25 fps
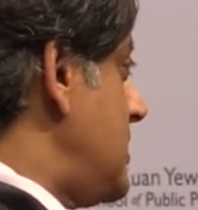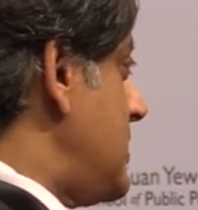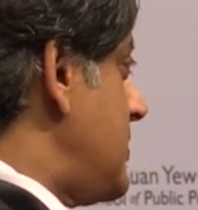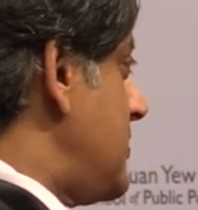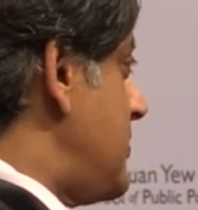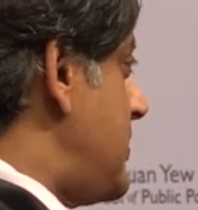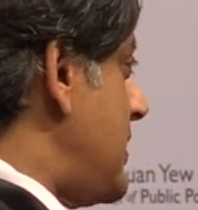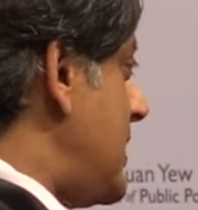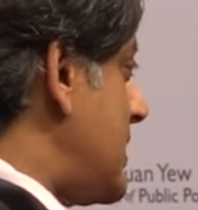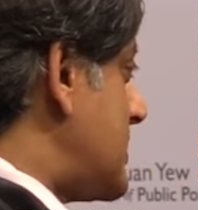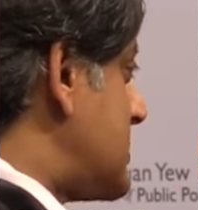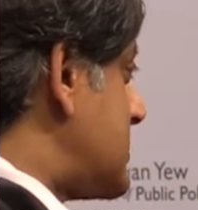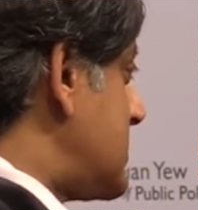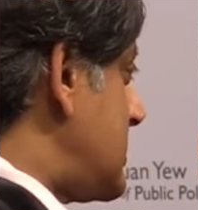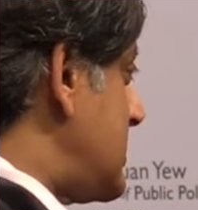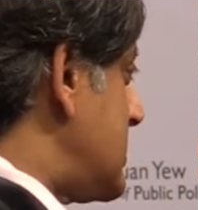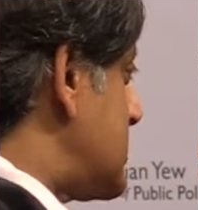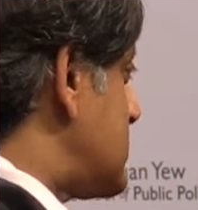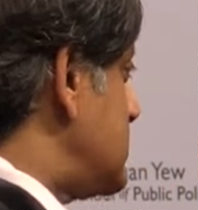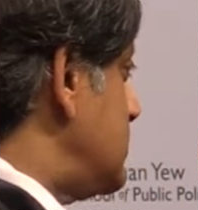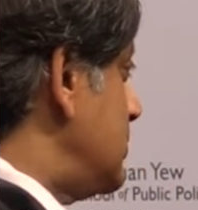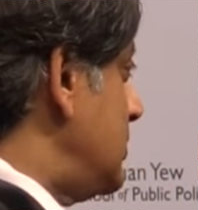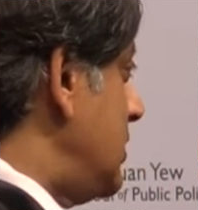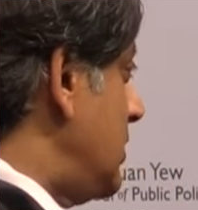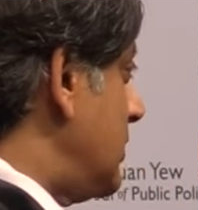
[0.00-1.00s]
that is
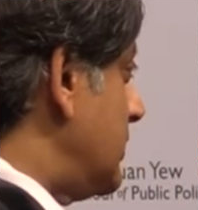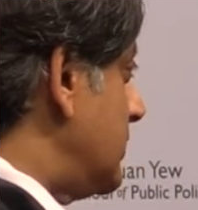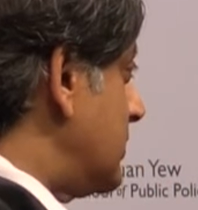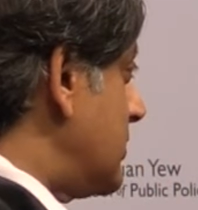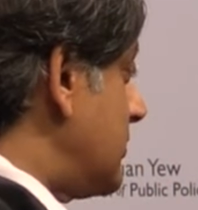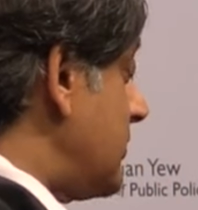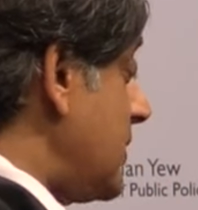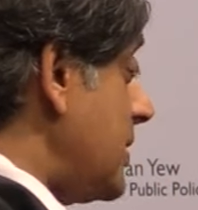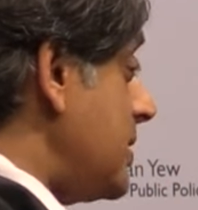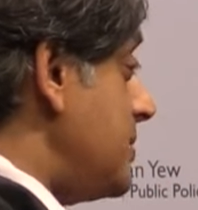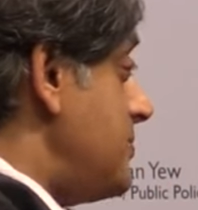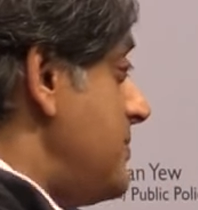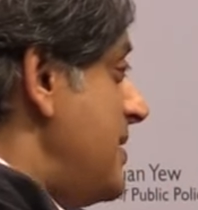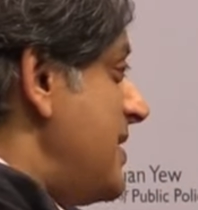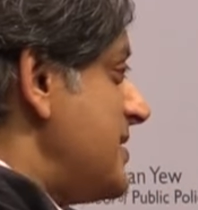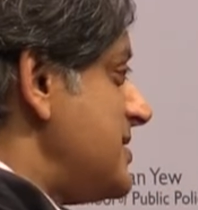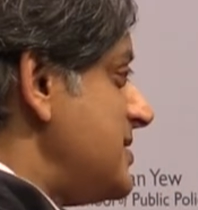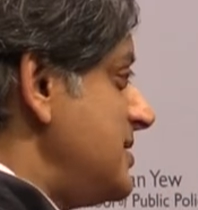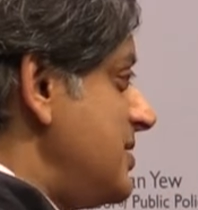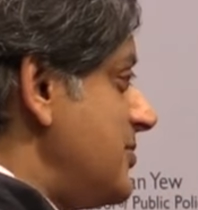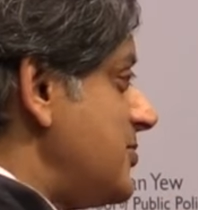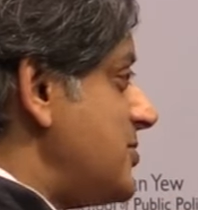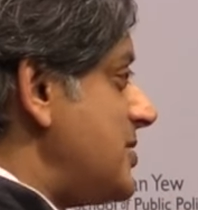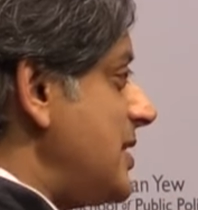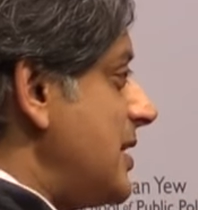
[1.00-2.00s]
no longer...
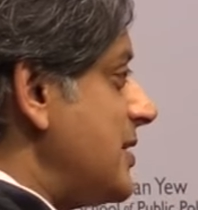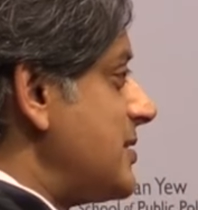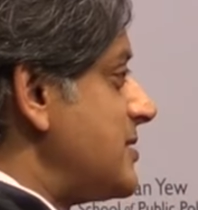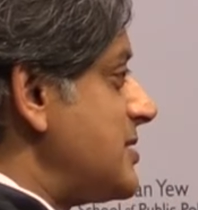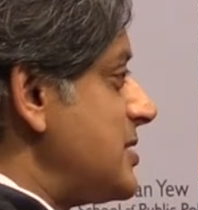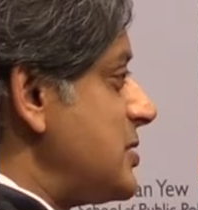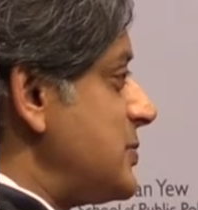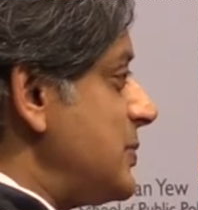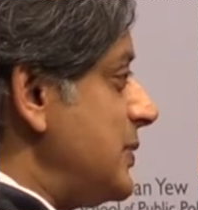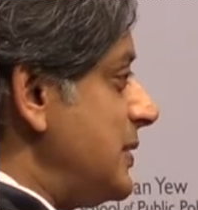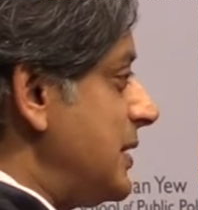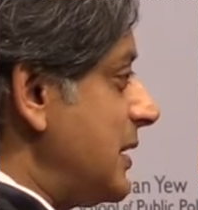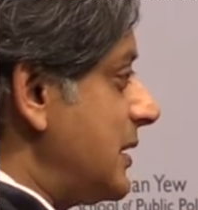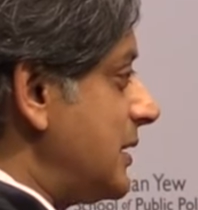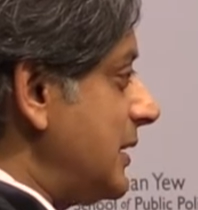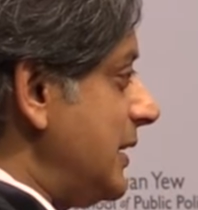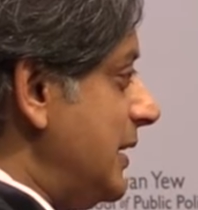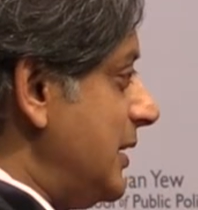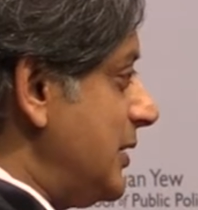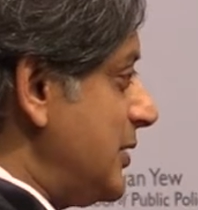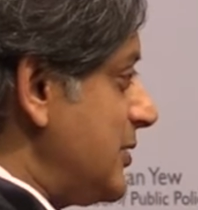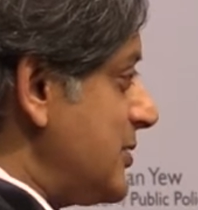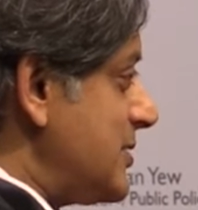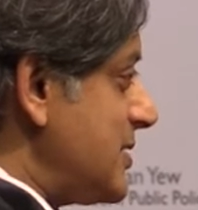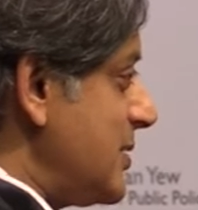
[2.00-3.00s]
Imagine if sanctions were
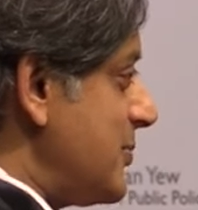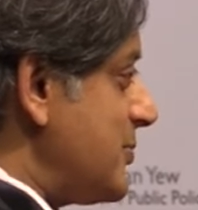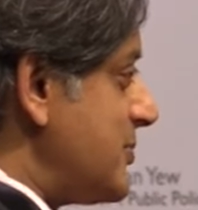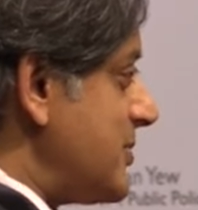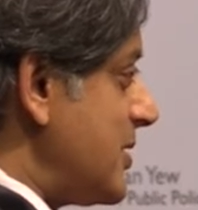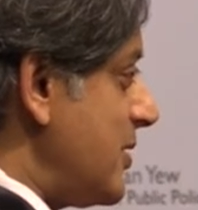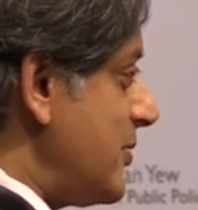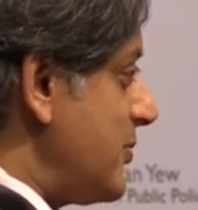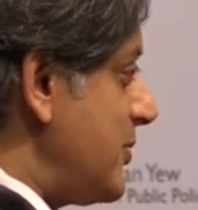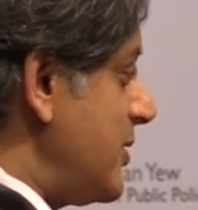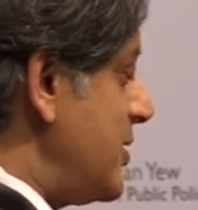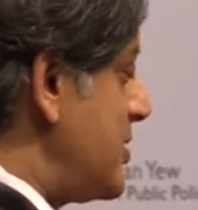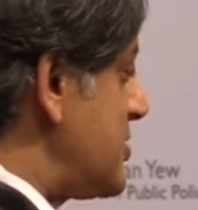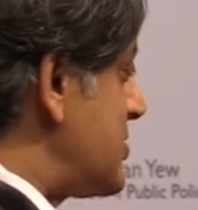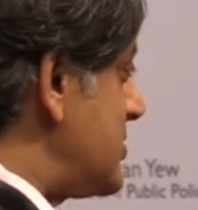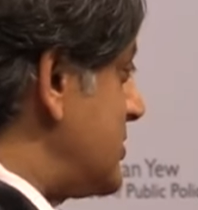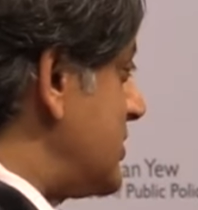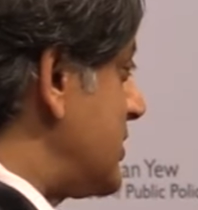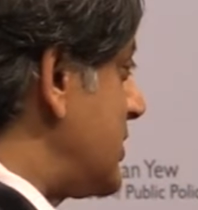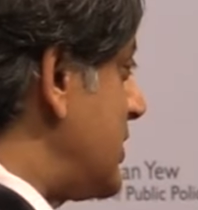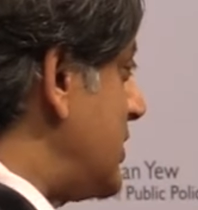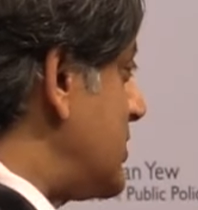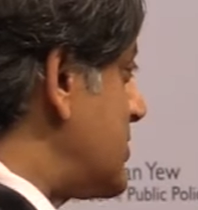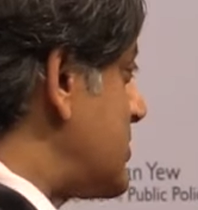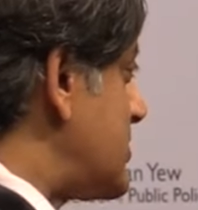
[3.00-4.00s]
declared on some South Asian yeah.
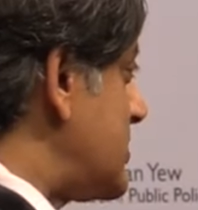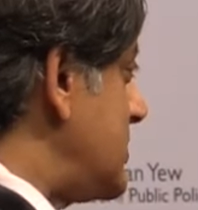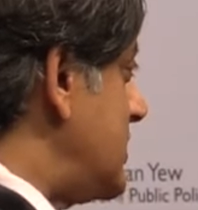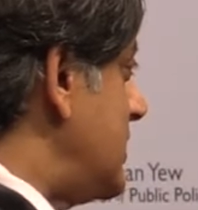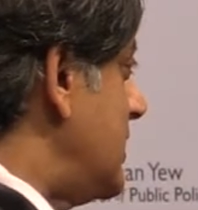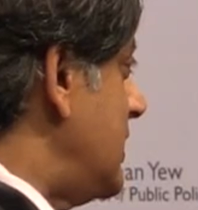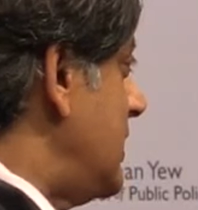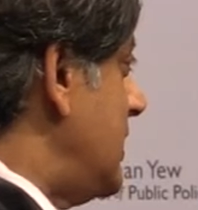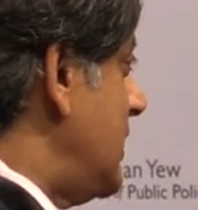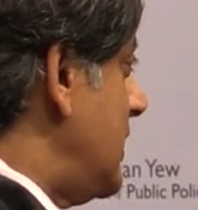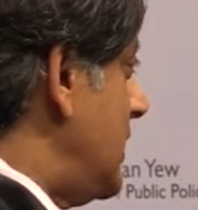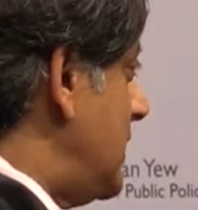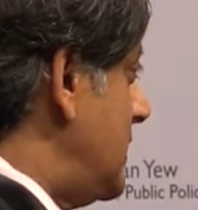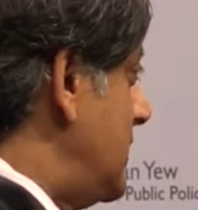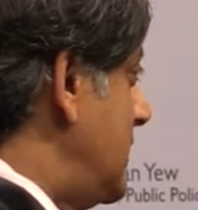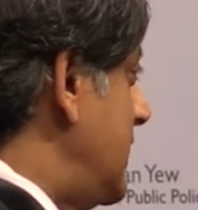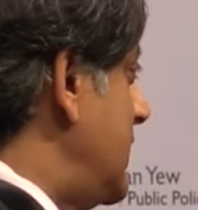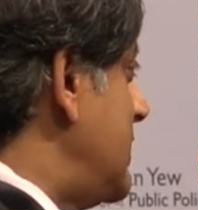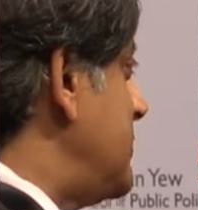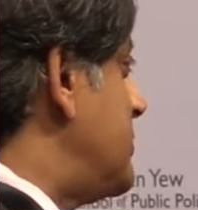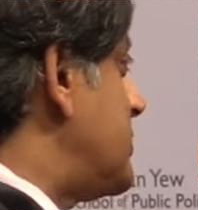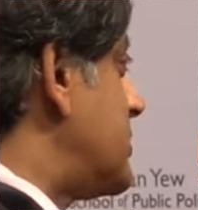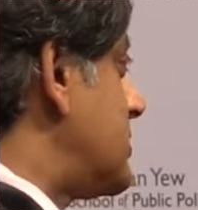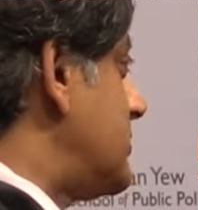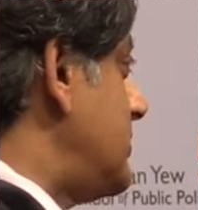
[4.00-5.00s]
country, a
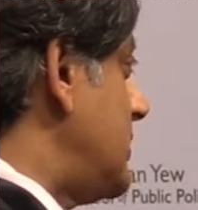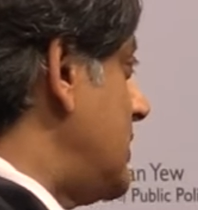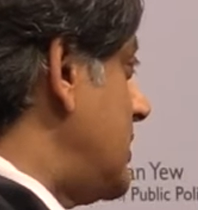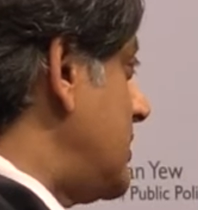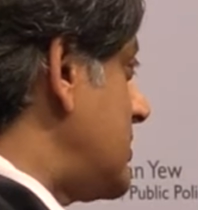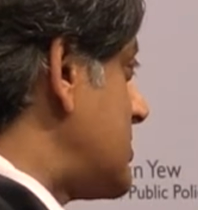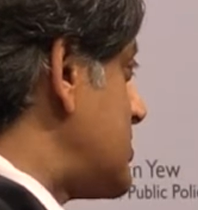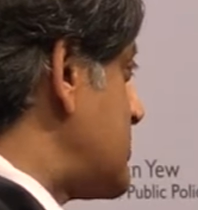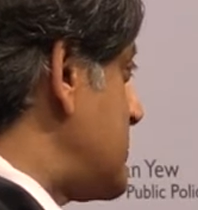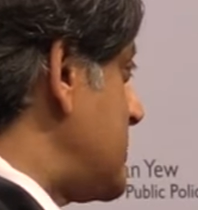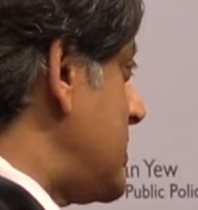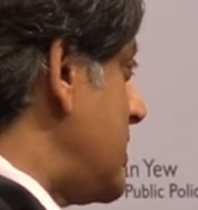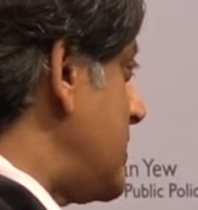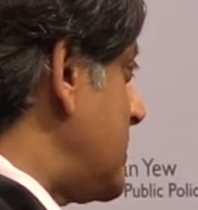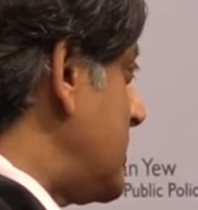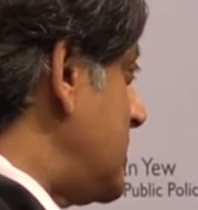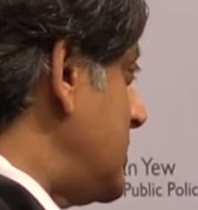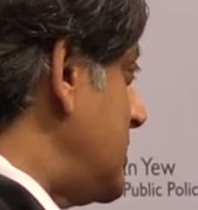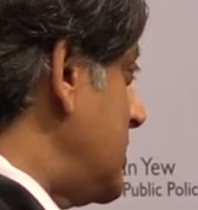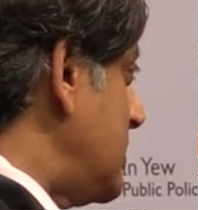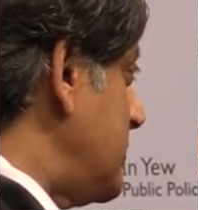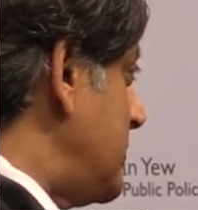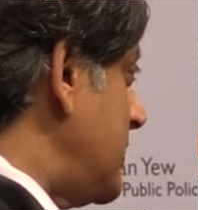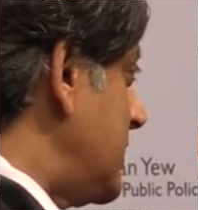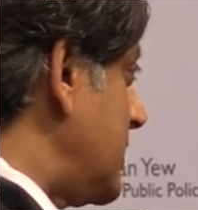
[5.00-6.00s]
neighbor of ours, without
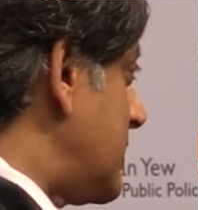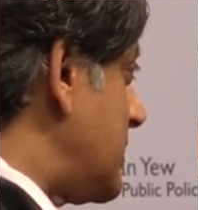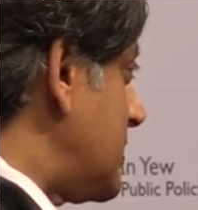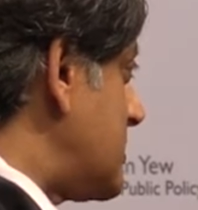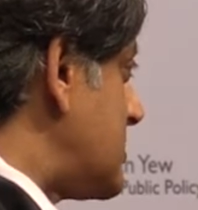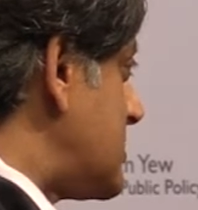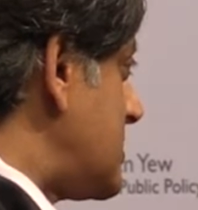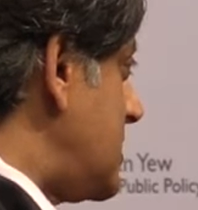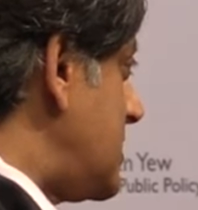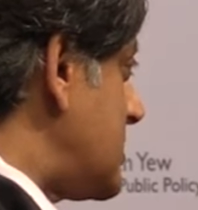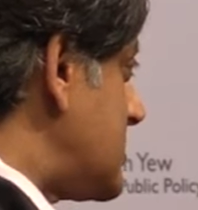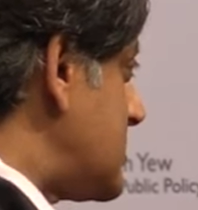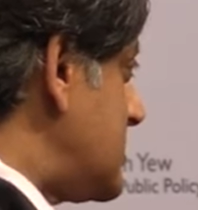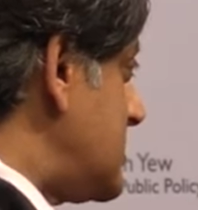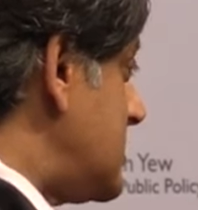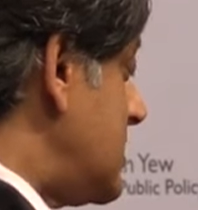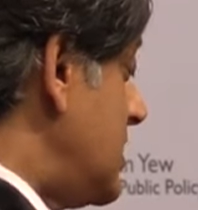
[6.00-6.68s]
India being consulted,